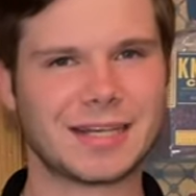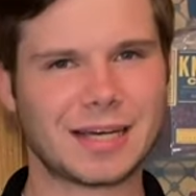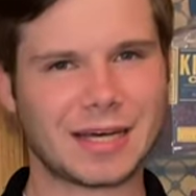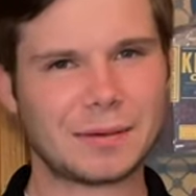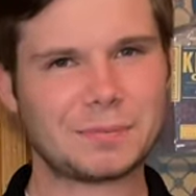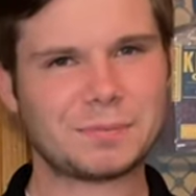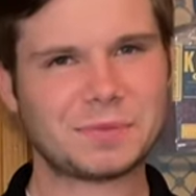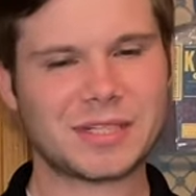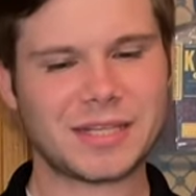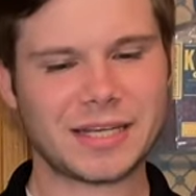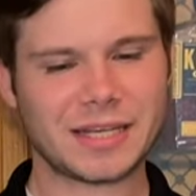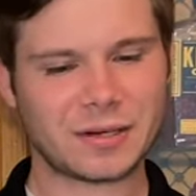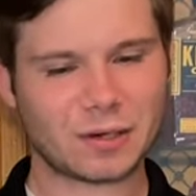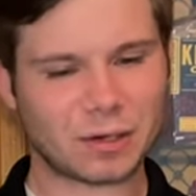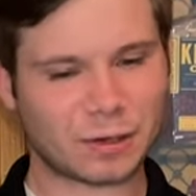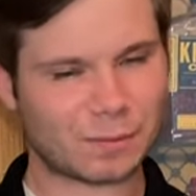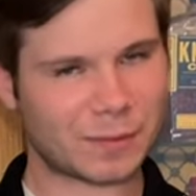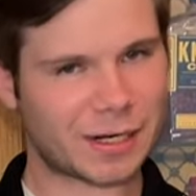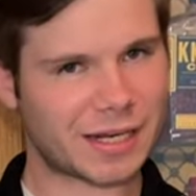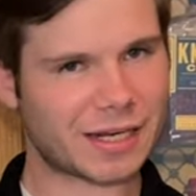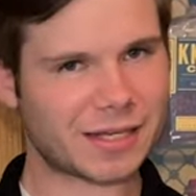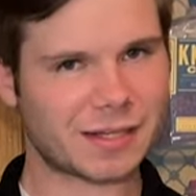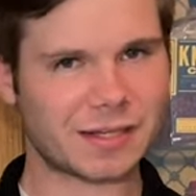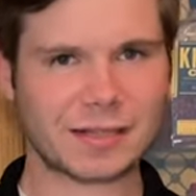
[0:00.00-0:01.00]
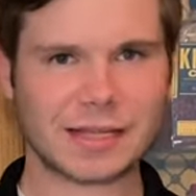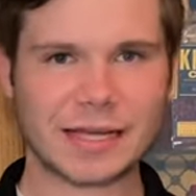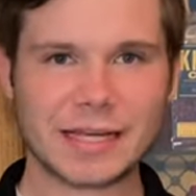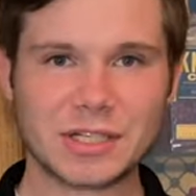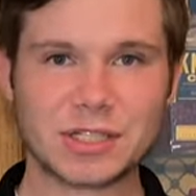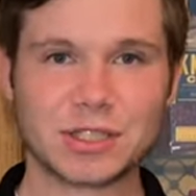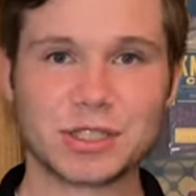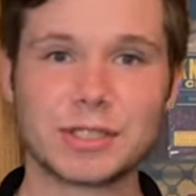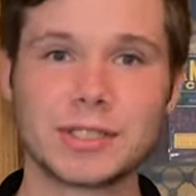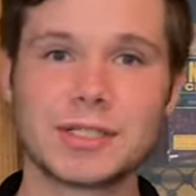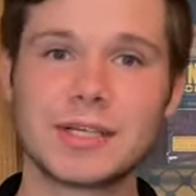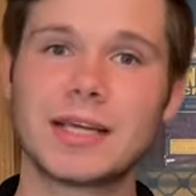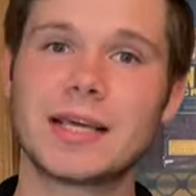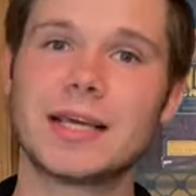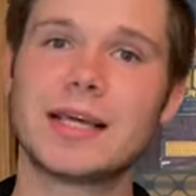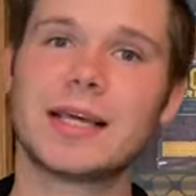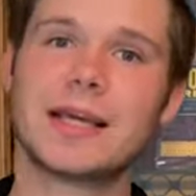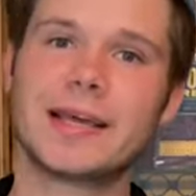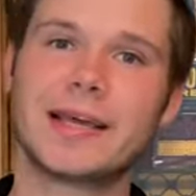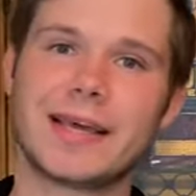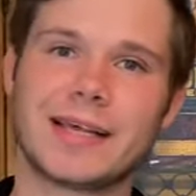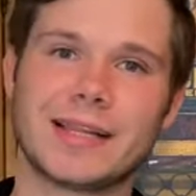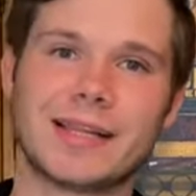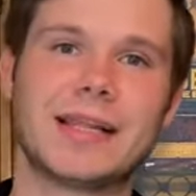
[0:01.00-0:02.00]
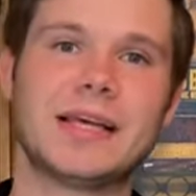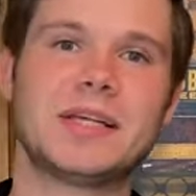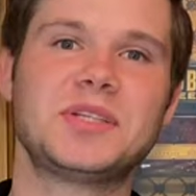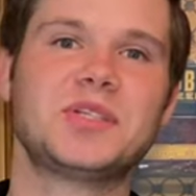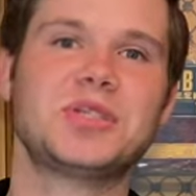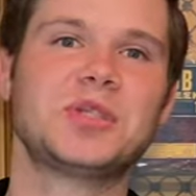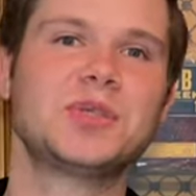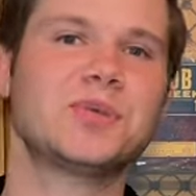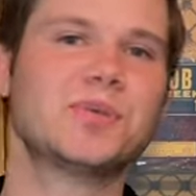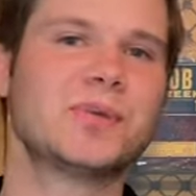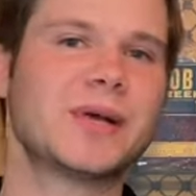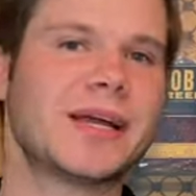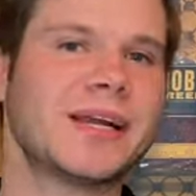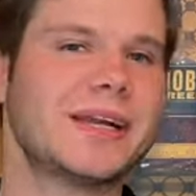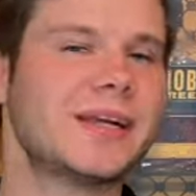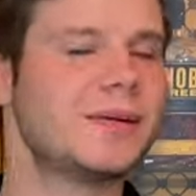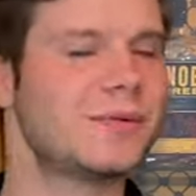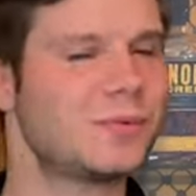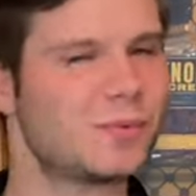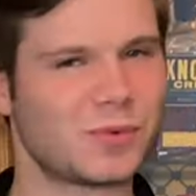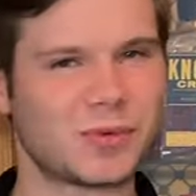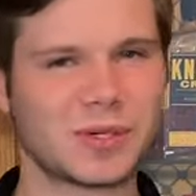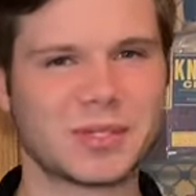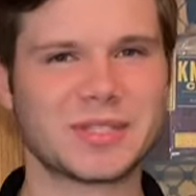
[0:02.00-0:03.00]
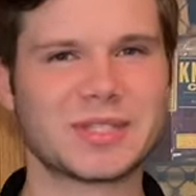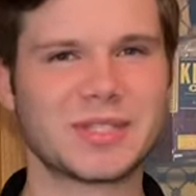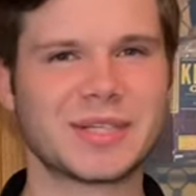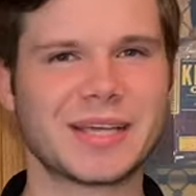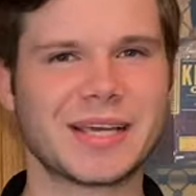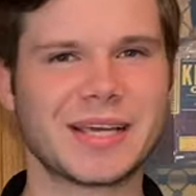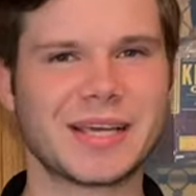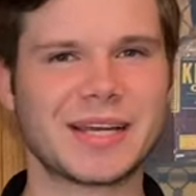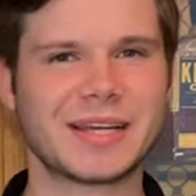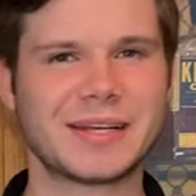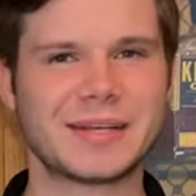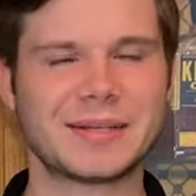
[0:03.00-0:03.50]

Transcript: update on my collection and let you rate it once again.